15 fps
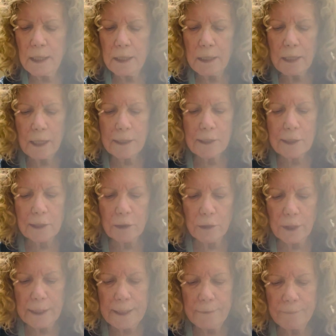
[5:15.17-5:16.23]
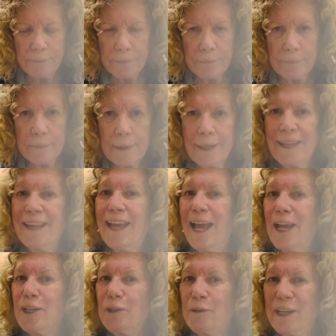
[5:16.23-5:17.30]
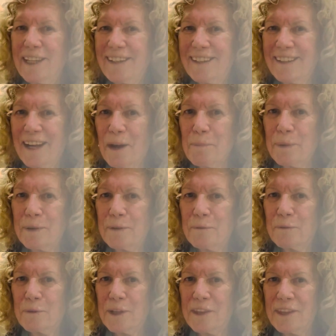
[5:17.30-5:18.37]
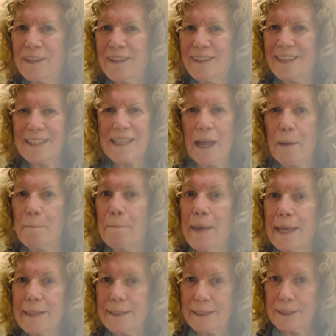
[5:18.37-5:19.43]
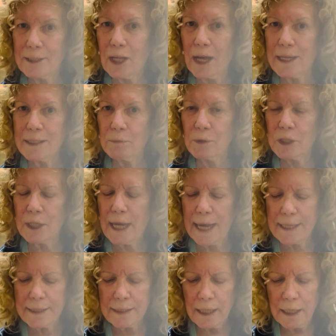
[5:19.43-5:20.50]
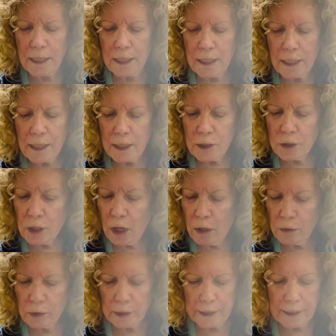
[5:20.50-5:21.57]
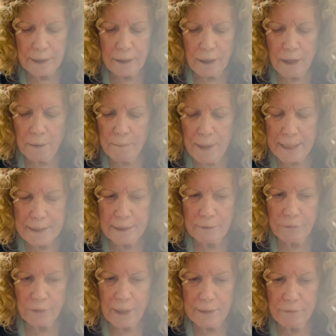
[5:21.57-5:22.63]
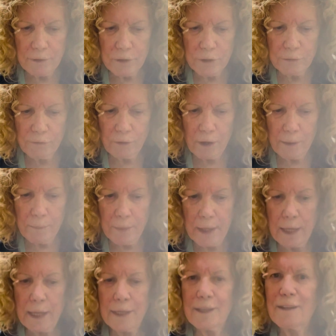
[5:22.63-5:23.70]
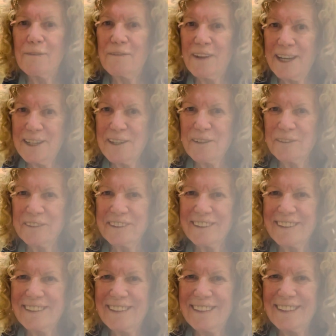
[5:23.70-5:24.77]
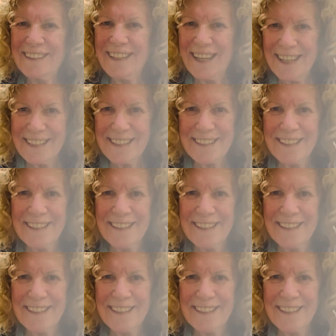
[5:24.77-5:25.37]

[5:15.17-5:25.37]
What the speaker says: a slurry, and you heat it up with this amazing sauce, which has totally amazing flavors from the vegetables. Yes.